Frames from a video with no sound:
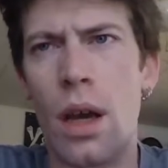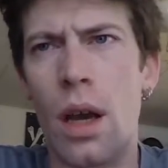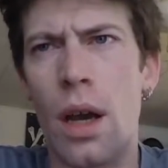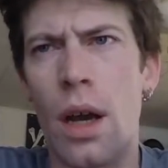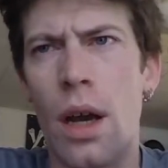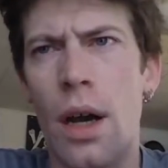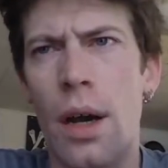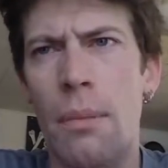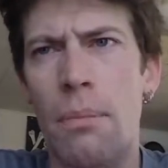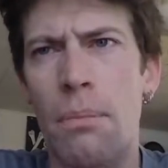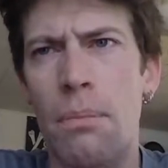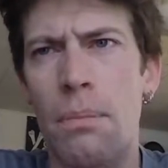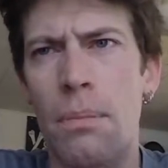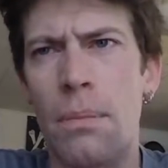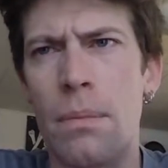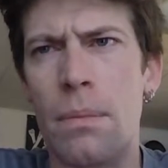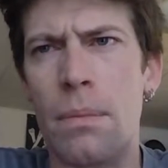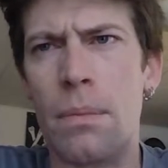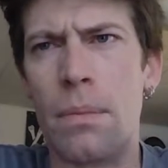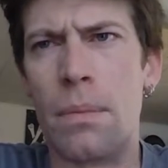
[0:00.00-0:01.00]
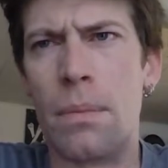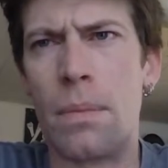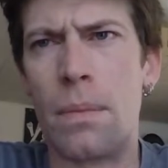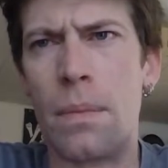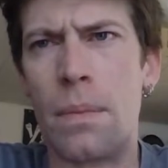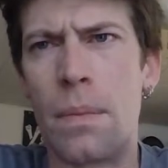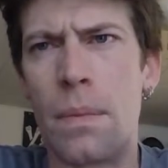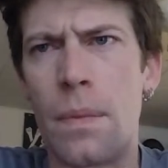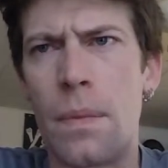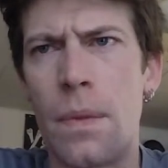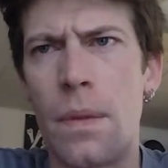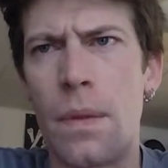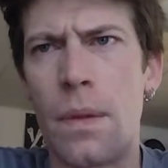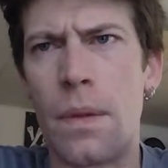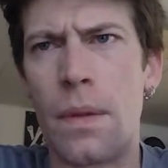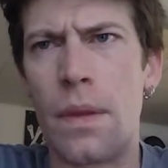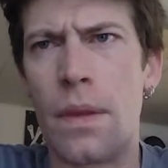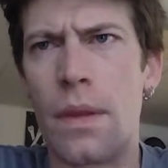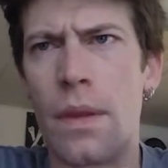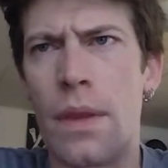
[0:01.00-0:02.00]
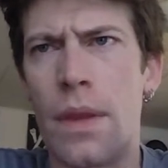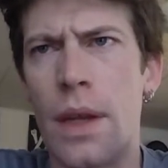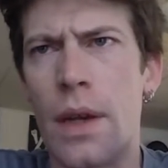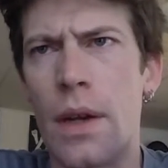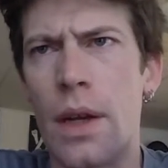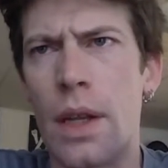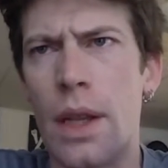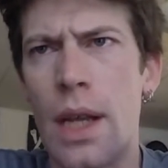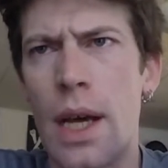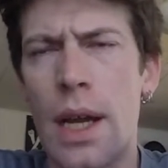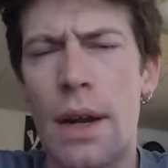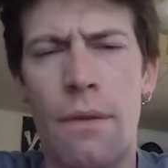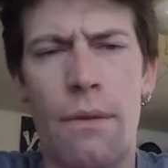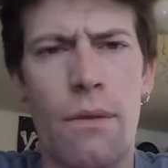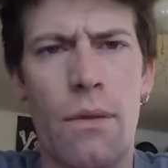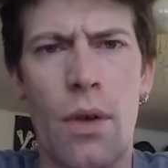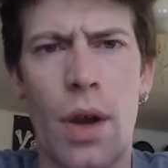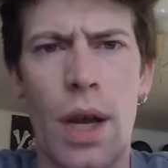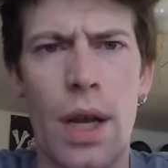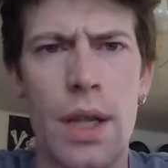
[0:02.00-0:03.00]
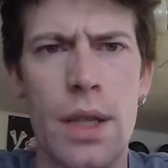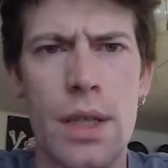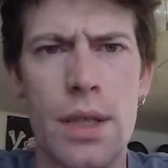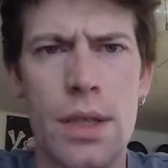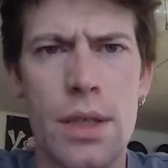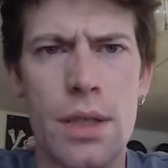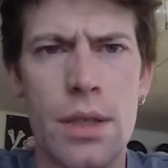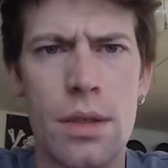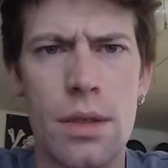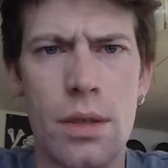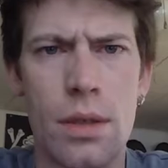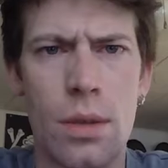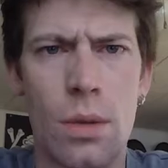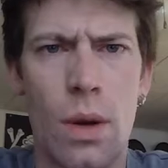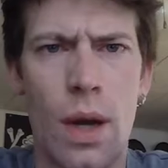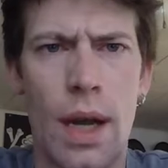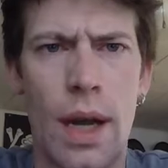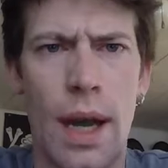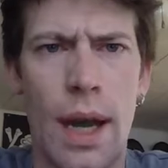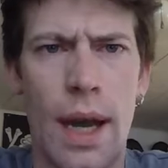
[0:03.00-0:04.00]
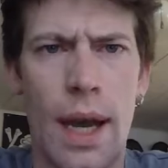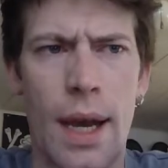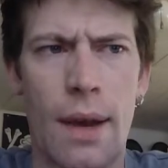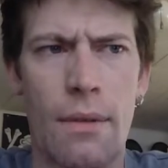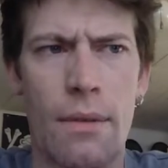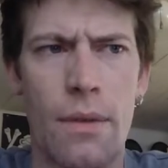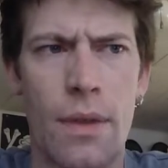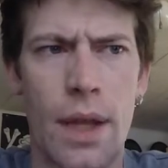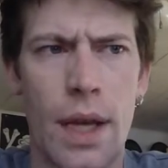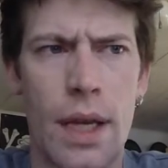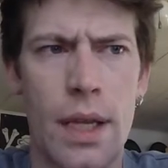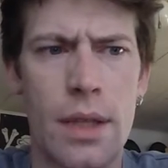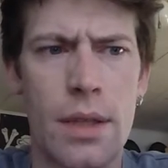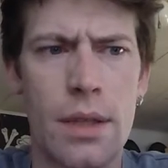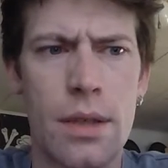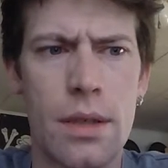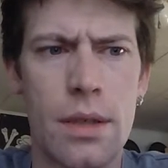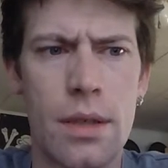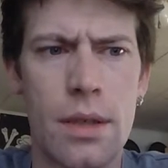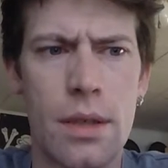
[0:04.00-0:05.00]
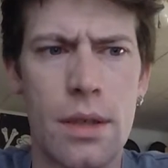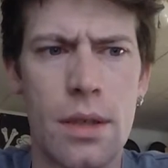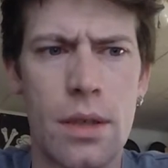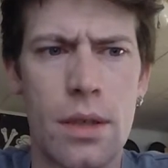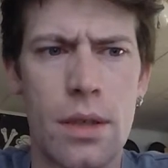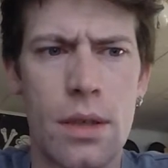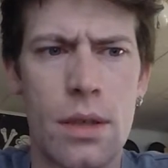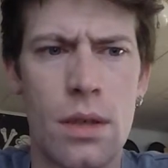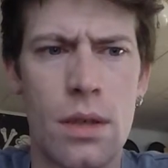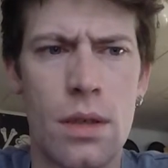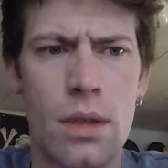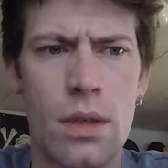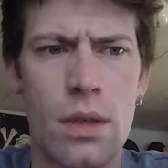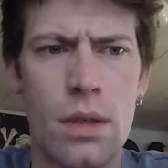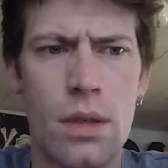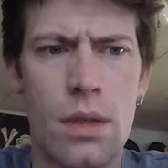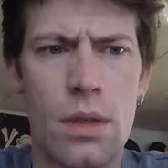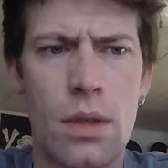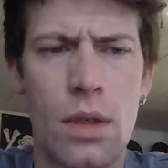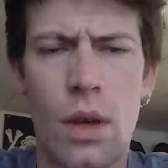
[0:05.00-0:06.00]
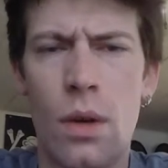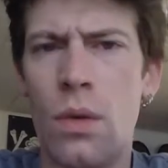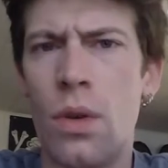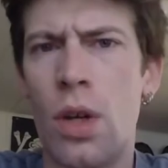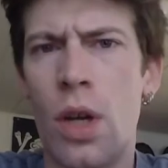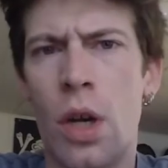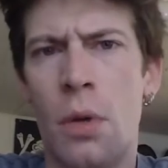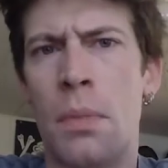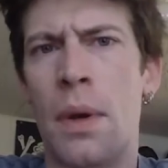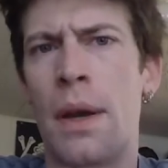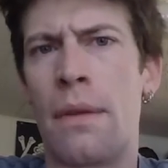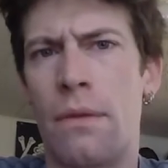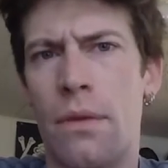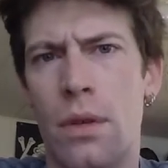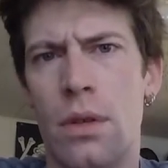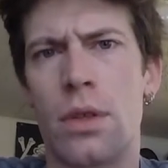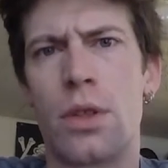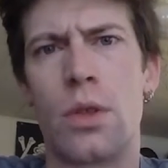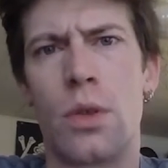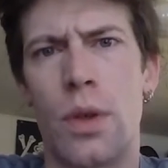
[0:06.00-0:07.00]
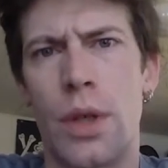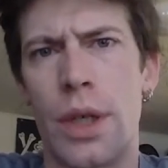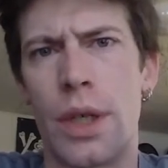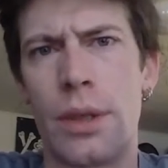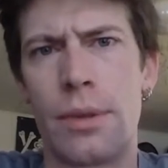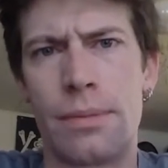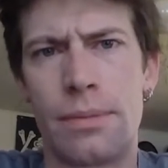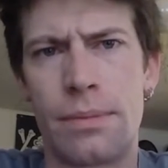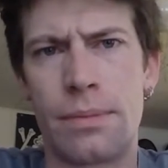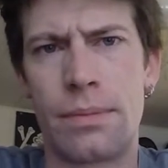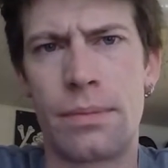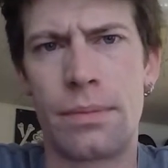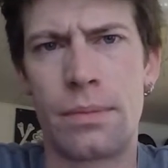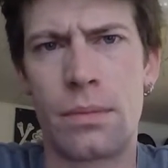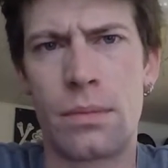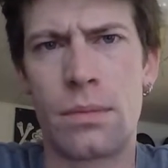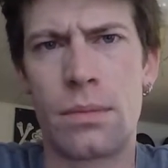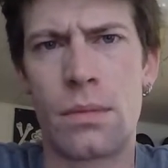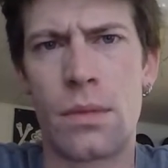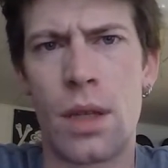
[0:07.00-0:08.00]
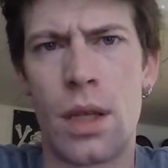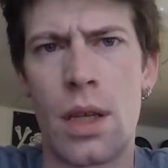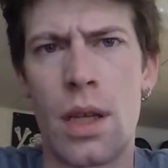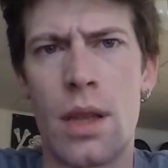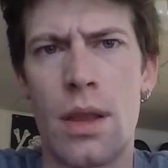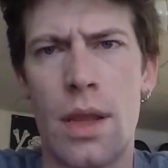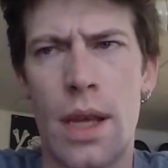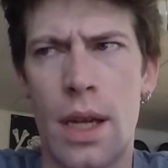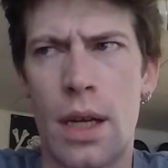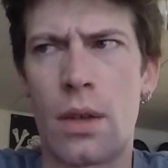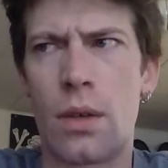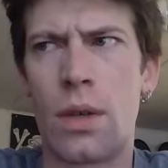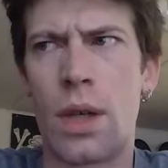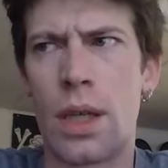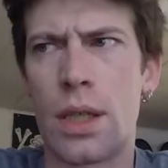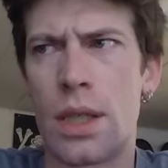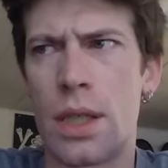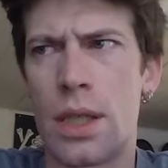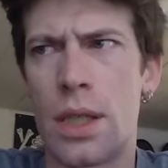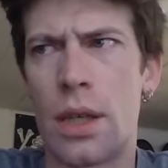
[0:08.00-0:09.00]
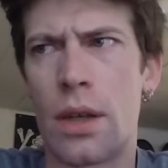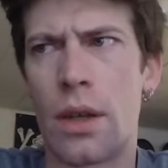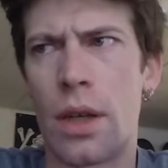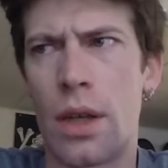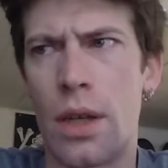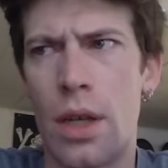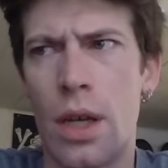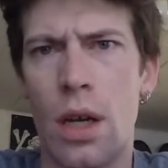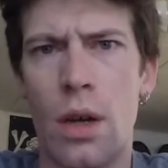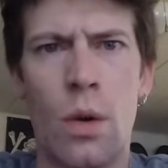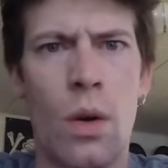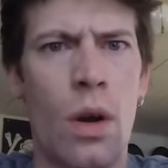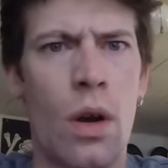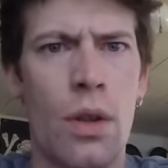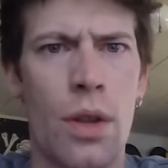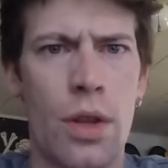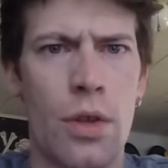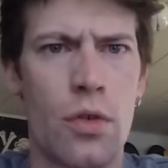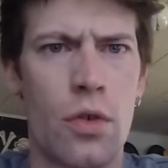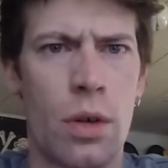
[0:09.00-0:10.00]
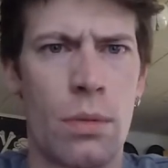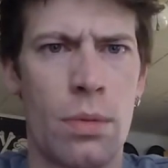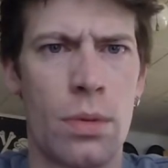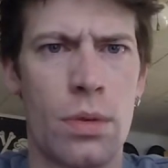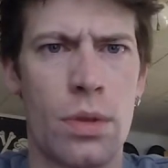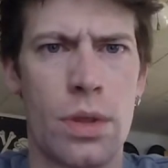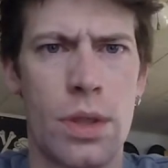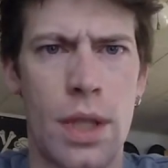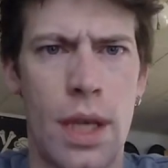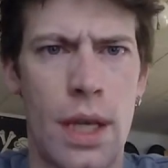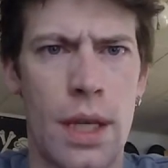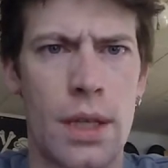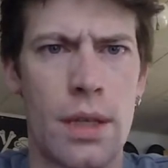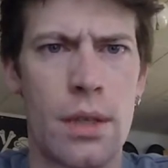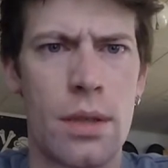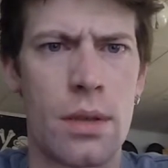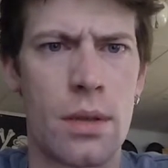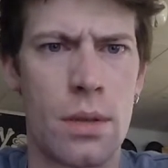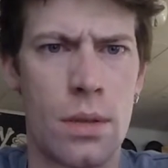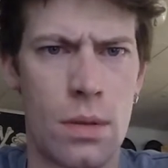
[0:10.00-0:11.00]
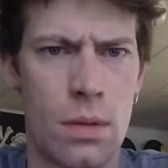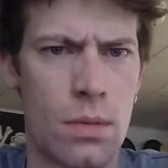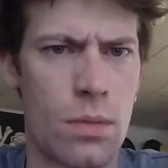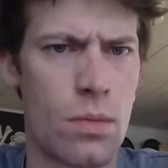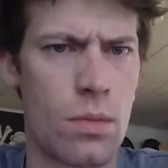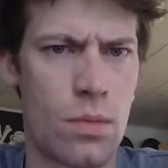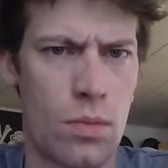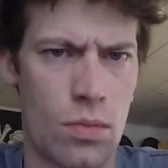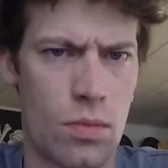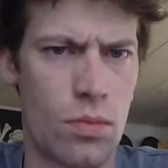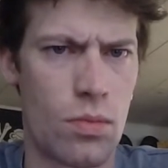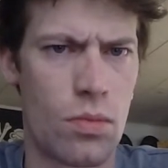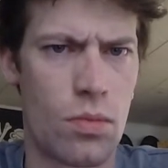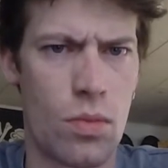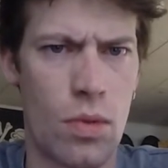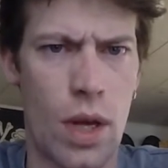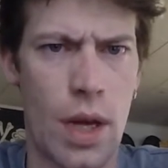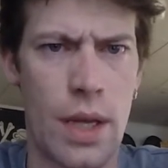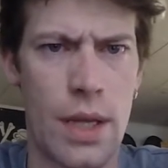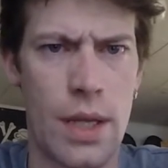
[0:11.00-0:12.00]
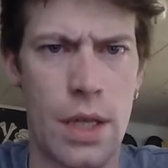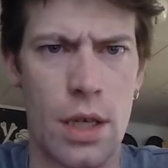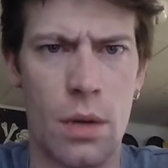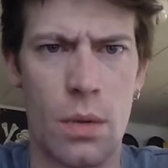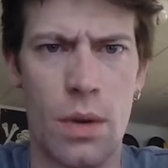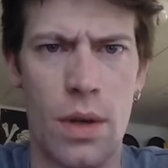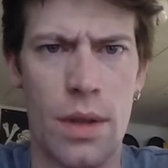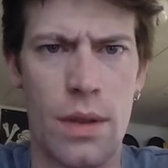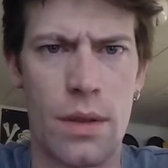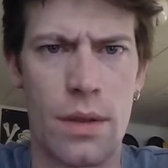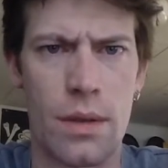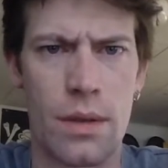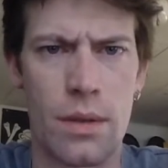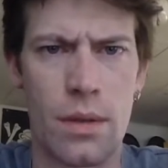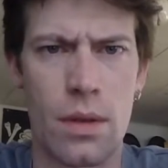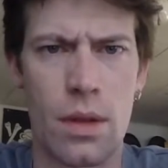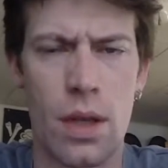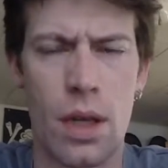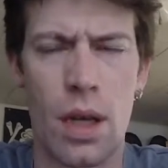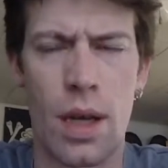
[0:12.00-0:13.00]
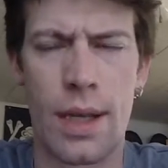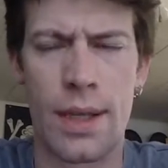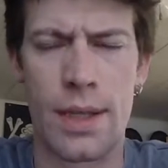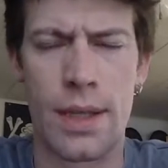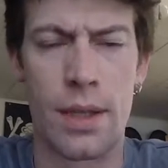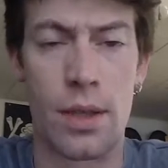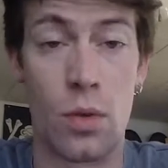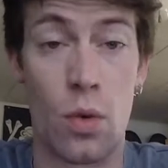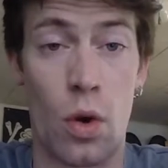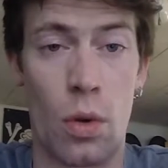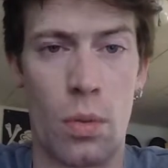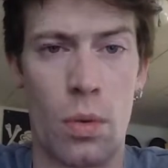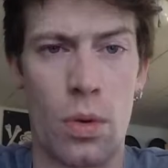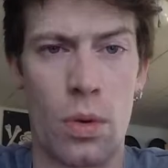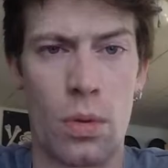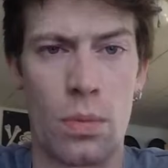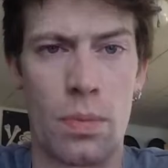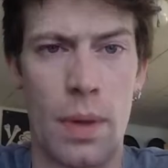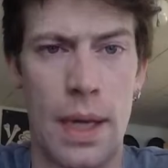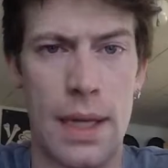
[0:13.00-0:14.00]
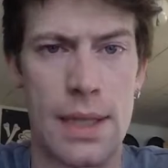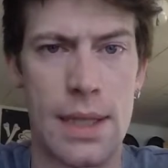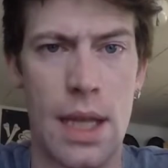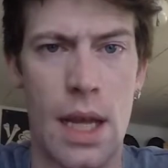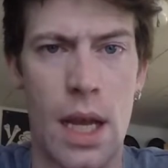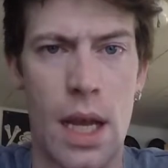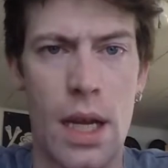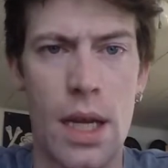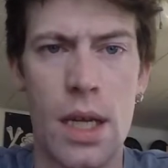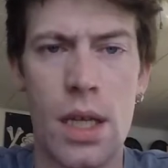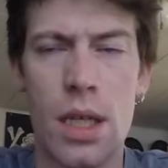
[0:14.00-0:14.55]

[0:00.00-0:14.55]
Um, there are a lot of friends who I have that don't know my full story. They don't necessarily know all the troubles that I deal with as a normal baseline.